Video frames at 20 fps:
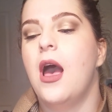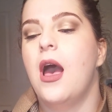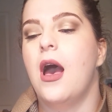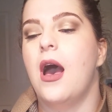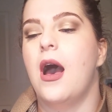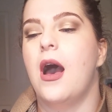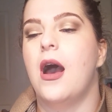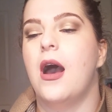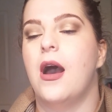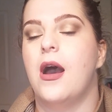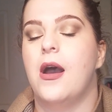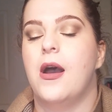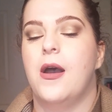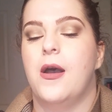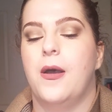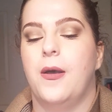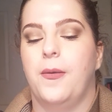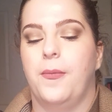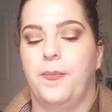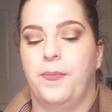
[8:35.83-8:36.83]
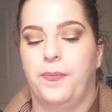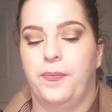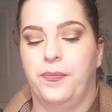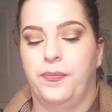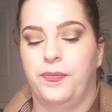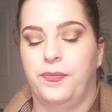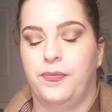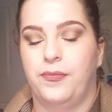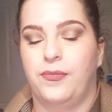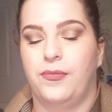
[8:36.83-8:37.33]

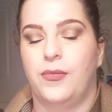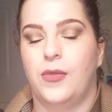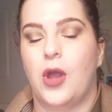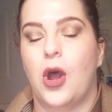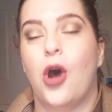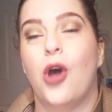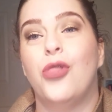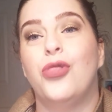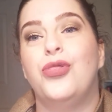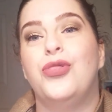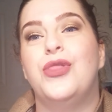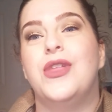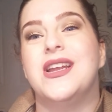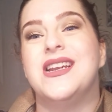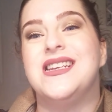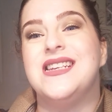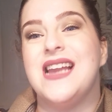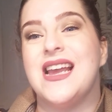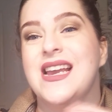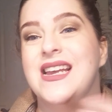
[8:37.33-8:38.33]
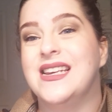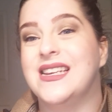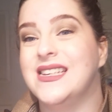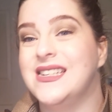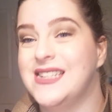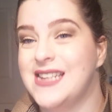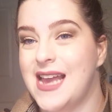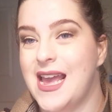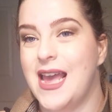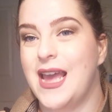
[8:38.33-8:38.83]
on the
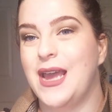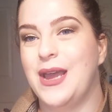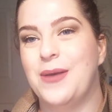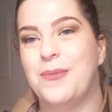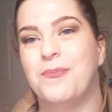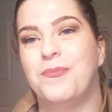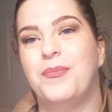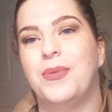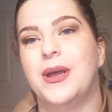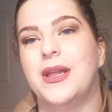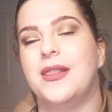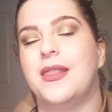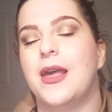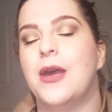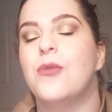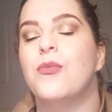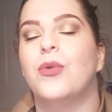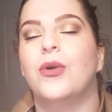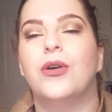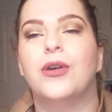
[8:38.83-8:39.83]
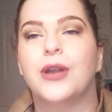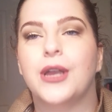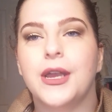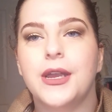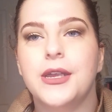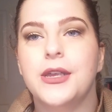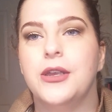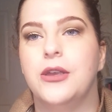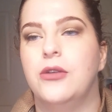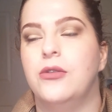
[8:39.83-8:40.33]
day-to-day, but they will
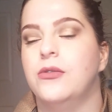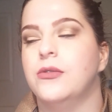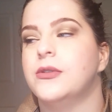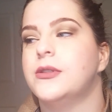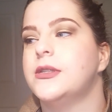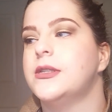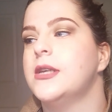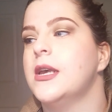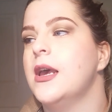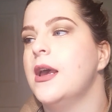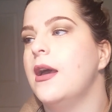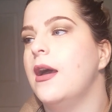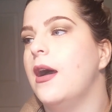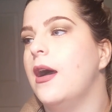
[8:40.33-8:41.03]
get used.